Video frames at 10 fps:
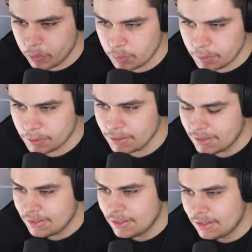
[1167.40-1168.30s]
Pokemon.
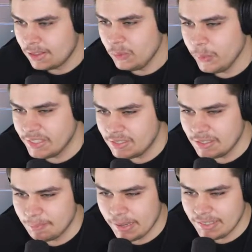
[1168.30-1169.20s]

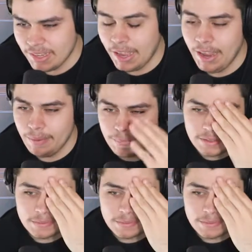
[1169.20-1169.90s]
Wasted my time.